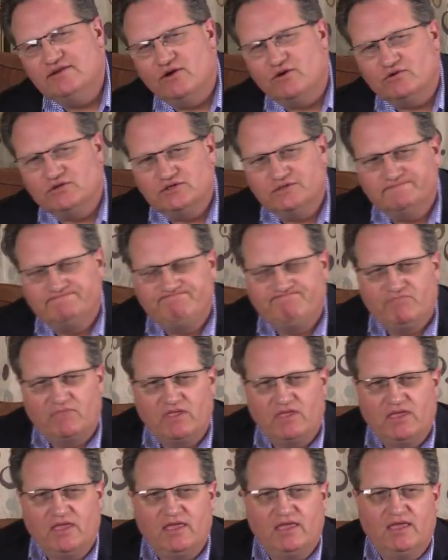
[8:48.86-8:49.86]
note.
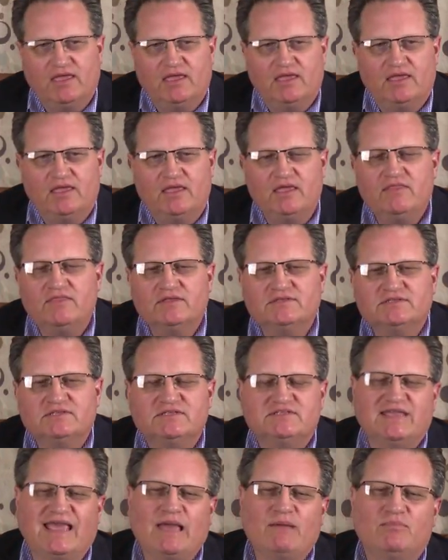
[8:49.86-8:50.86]
In this
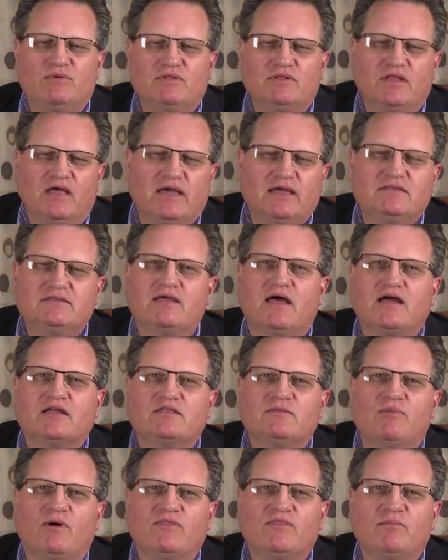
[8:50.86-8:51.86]
example, I
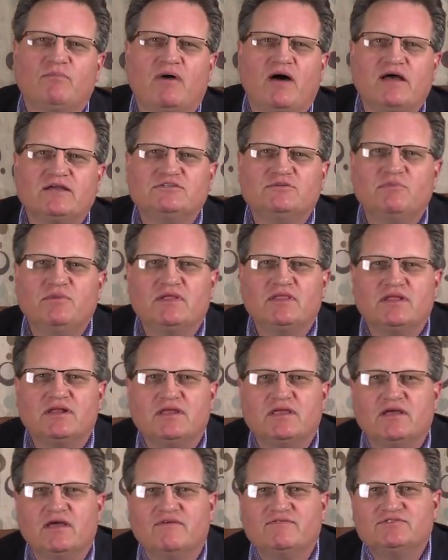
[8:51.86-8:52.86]
talked about the
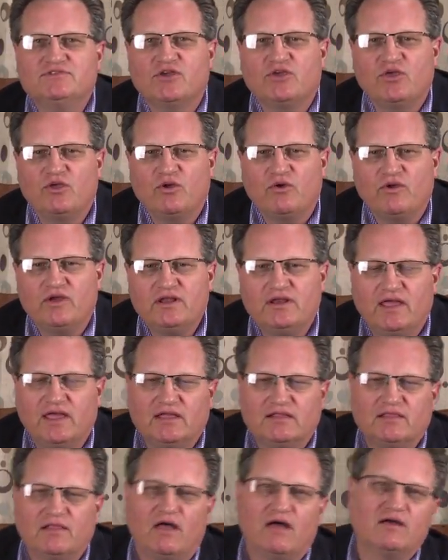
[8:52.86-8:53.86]
possibility of securing a
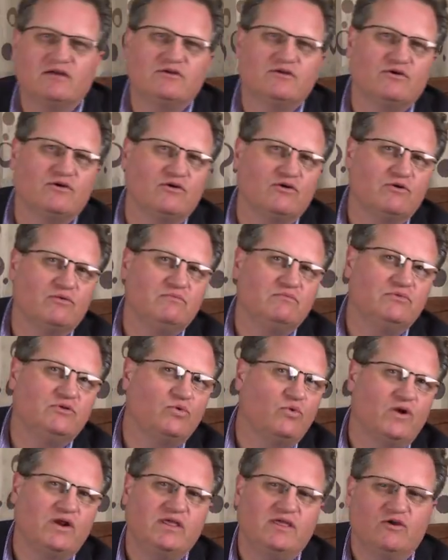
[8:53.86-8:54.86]
long-term
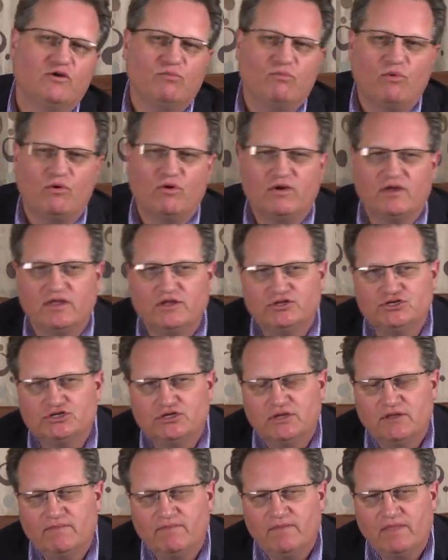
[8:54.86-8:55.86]
20-year mortgage.
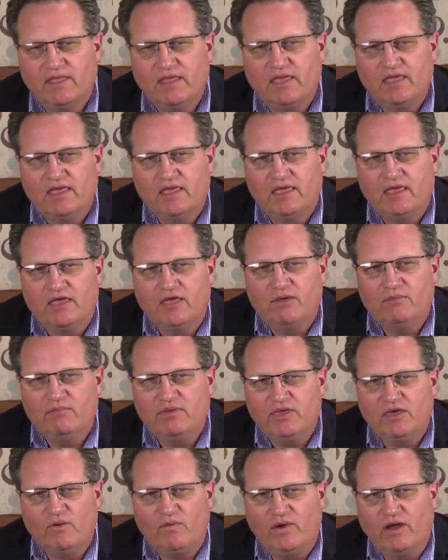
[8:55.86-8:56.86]

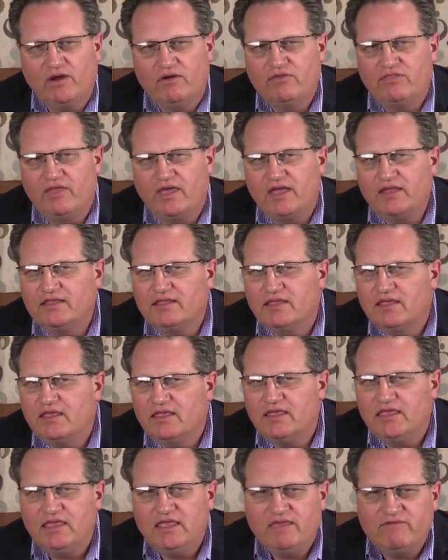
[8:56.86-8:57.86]
Be aware that
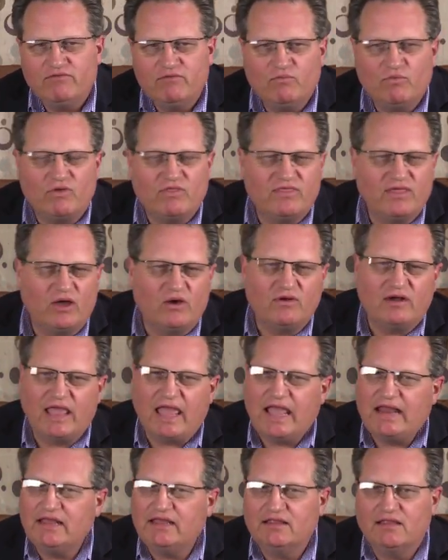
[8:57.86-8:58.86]
even without
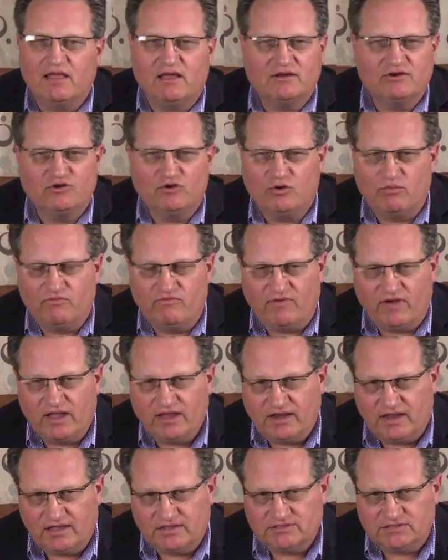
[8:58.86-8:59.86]
any long-term
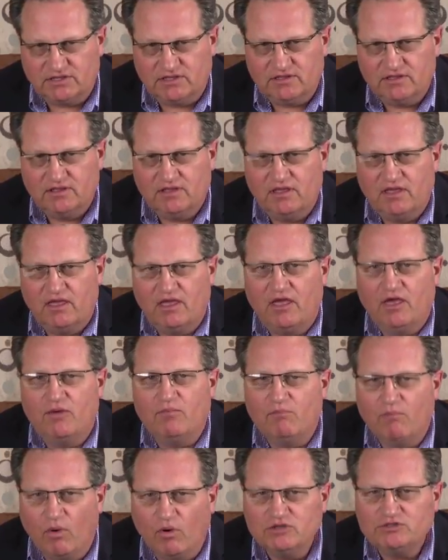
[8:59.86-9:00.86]
financing,
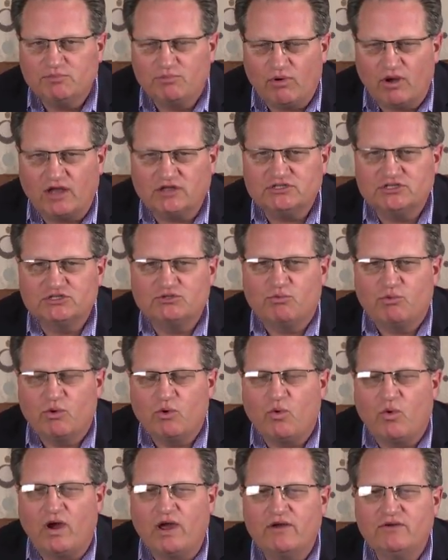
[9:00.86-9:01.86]
most projects
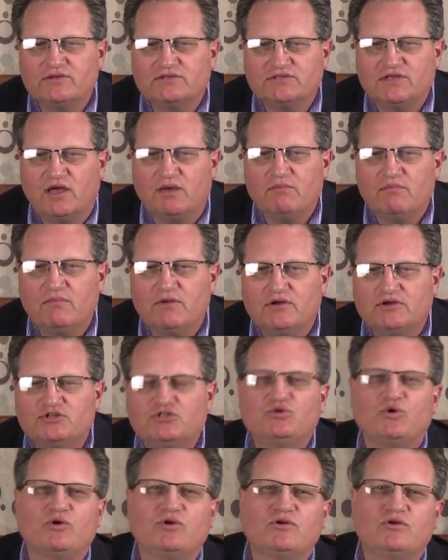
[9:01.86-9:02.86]
require some
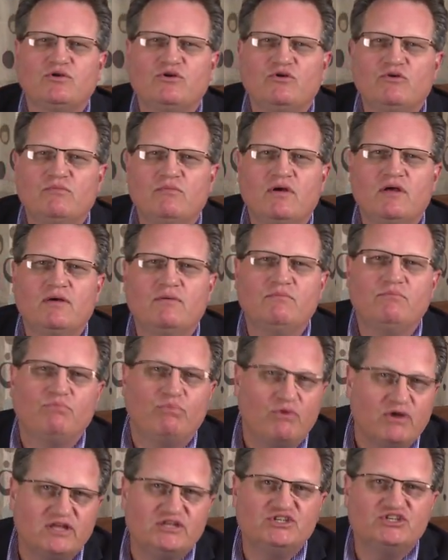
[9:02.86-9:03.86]
short-term
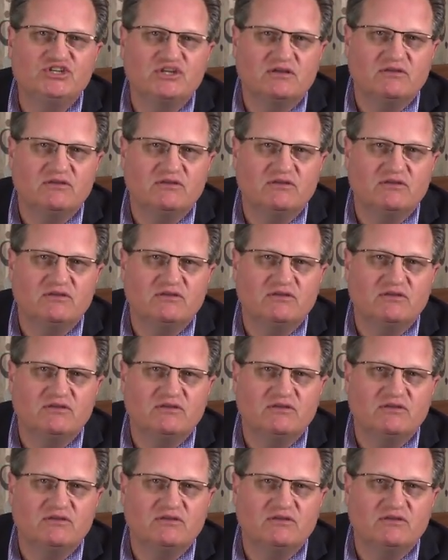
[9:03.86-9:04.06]
bridge